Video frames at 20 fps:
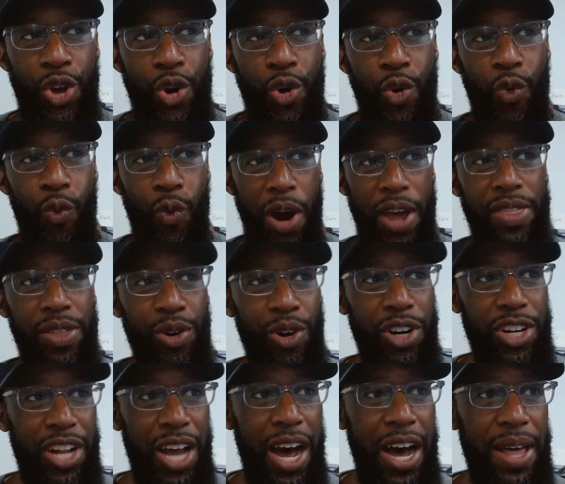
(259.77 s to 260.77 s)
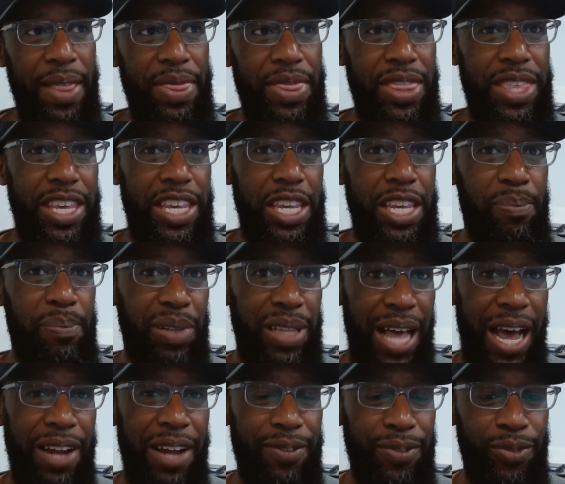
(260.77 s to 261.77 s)
whether or not the
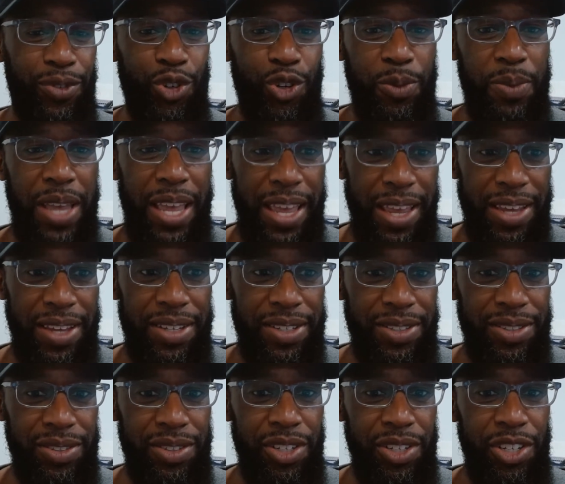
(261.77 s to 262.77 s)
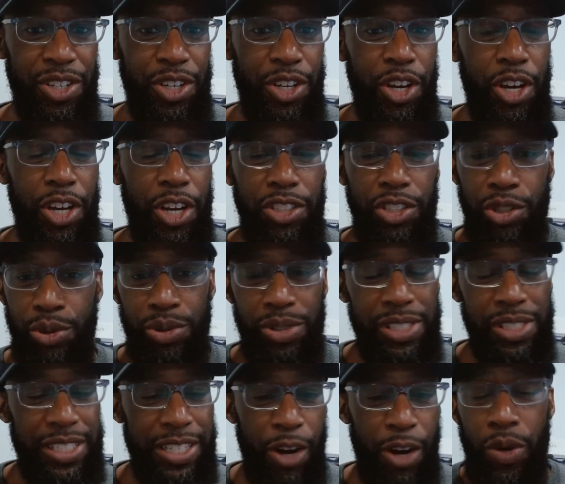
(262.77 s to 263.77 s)
platform is
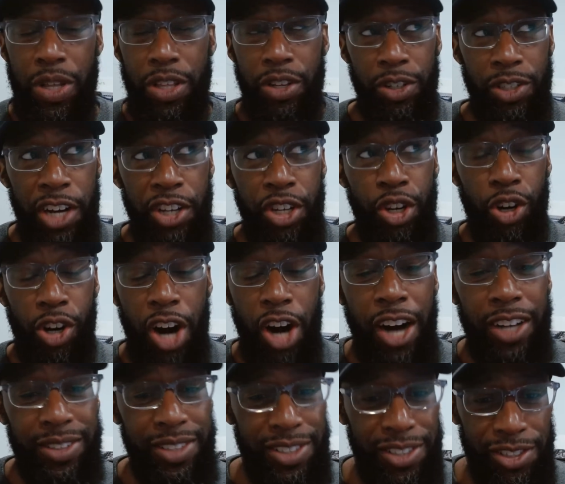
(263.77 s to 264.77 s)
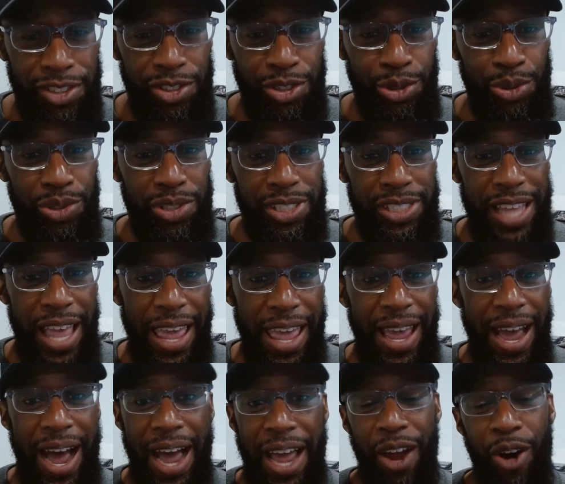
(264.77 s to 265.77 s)
using, whether or not your content is using
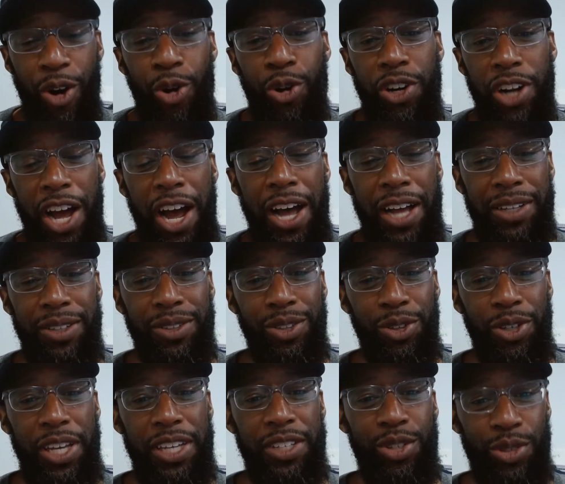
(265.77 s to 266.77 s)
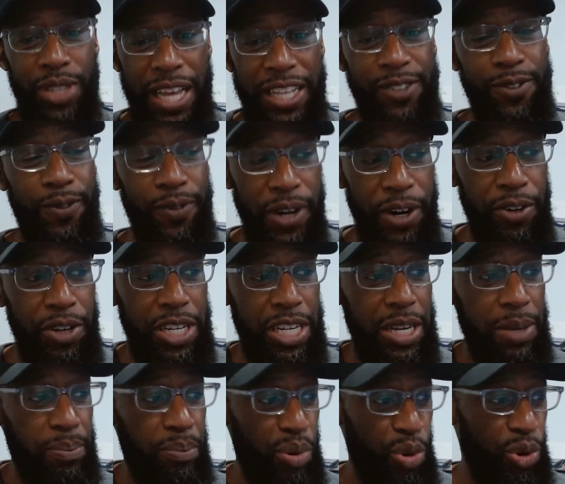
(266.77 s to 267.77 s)
AI or not. Okay, so that's very
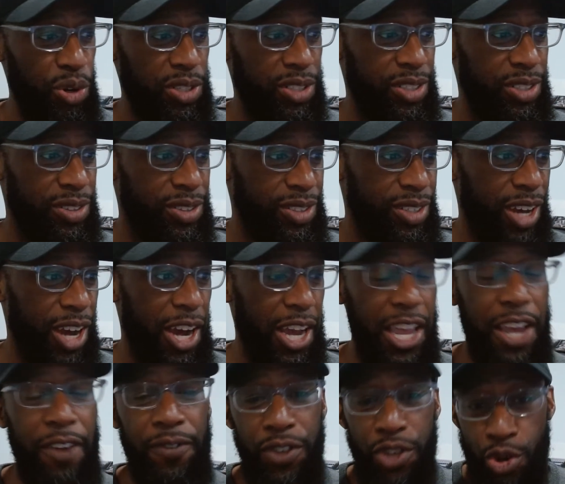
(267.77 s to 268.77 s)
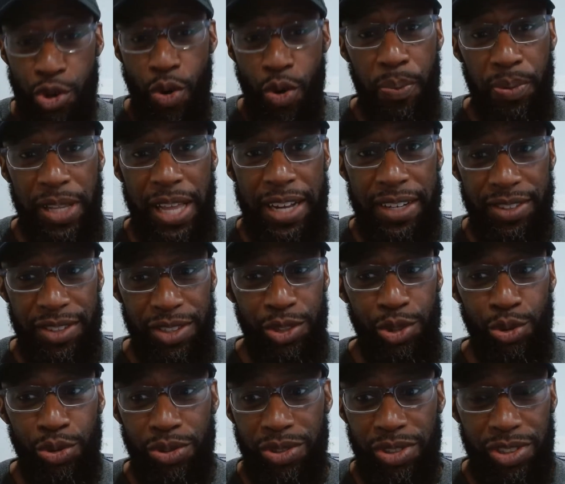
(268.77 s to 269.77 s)
important if you are planning to
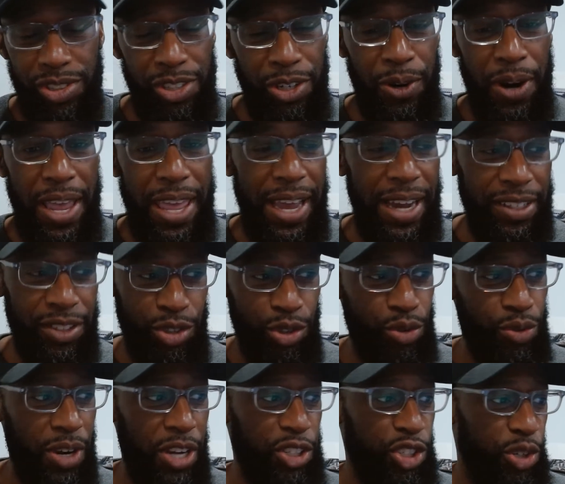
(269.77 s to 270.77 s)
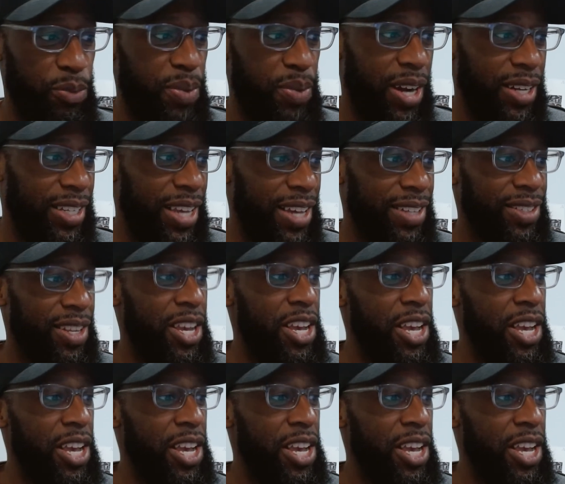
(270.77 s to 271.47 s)
use, AI to create your podcast.